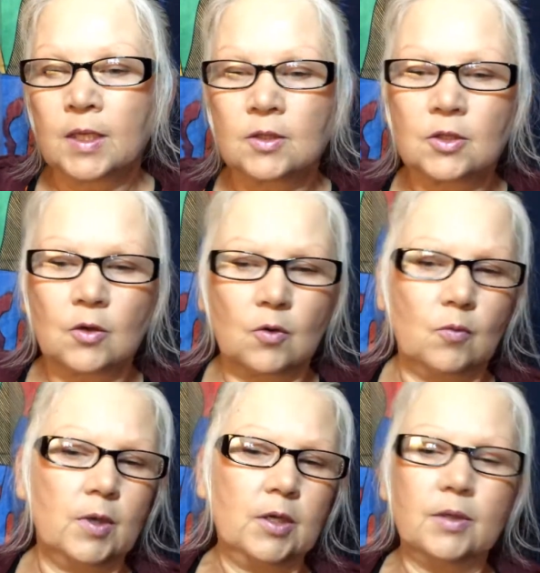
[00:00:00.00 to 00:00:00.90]
So
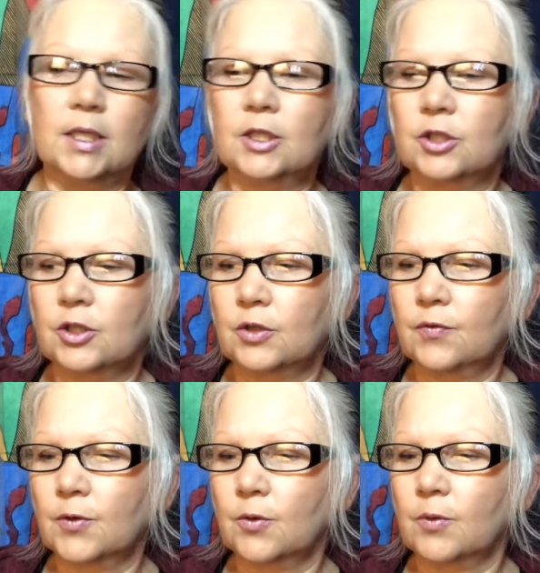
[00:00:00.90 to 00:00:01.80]
what you need to do
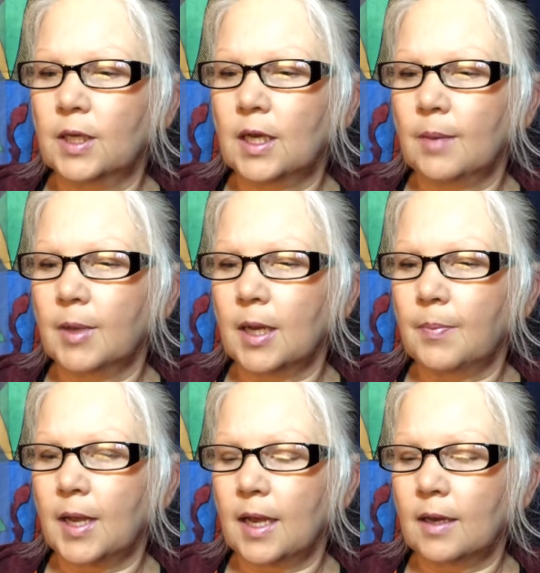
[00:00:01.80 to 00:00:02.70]
for the week coming up
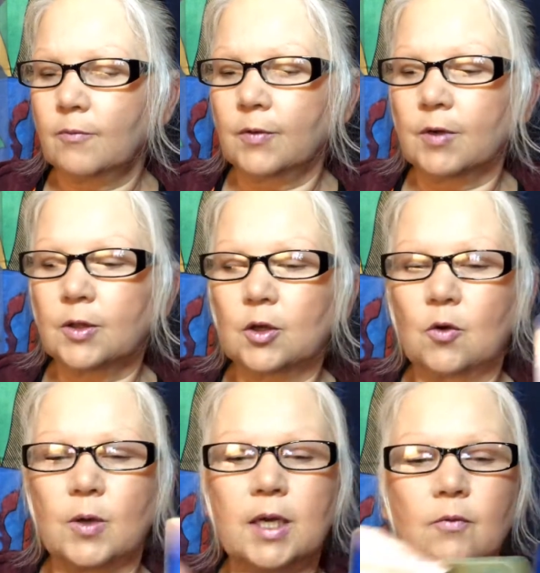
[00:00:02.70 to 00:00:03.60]
ahead, we've got the
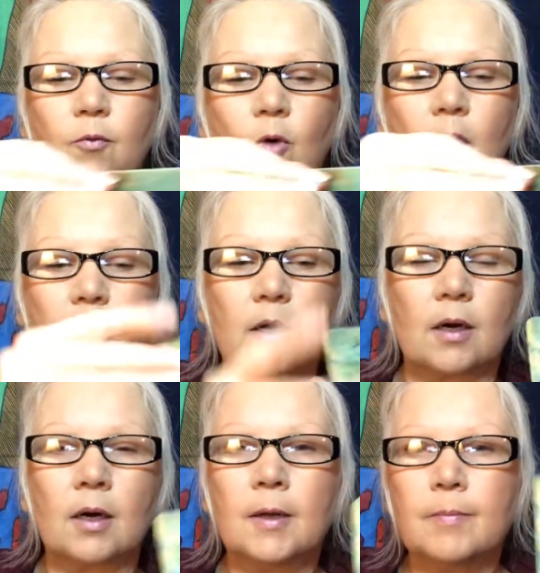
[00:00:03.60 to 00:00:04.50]
Queen of
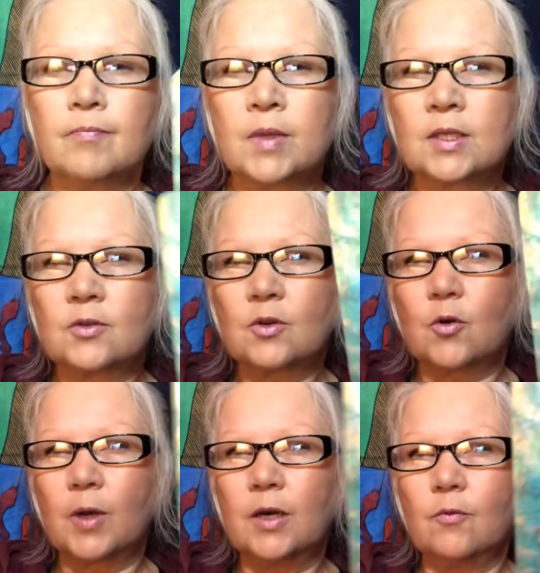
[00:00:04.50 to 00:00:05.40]
Water. So the
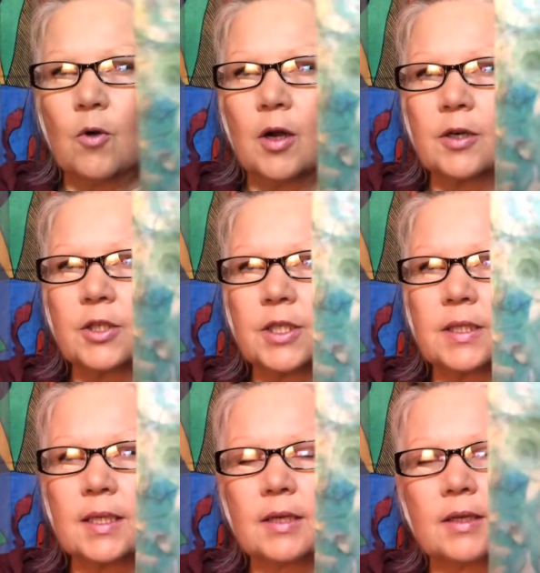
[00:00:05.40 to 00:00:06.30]
Queen of Water, she's
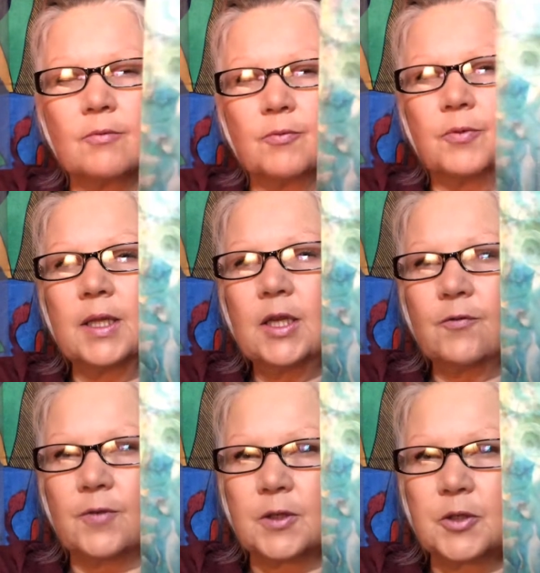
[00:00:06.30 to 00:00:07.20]
like really
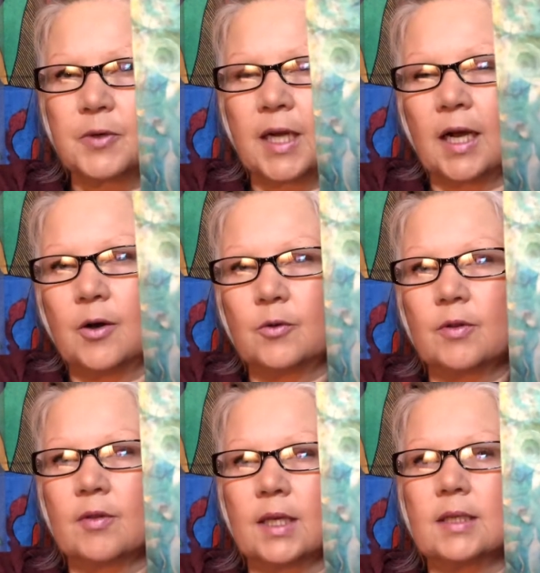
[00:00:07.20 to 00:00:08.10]
filtering out
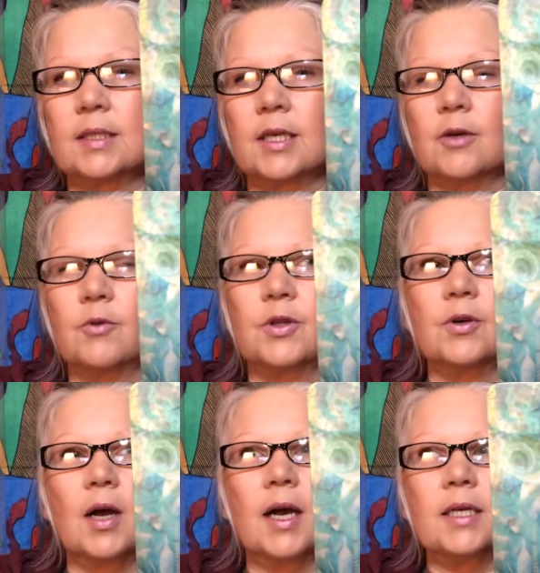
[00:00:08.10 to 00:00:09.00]
things here with
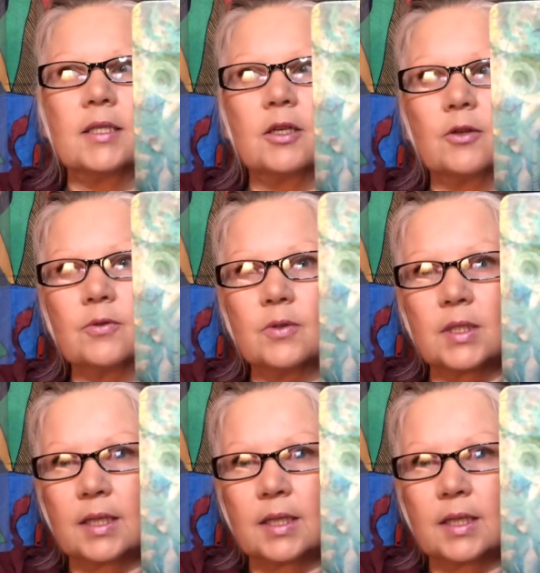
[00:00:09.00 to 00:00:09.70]
her eyes closed.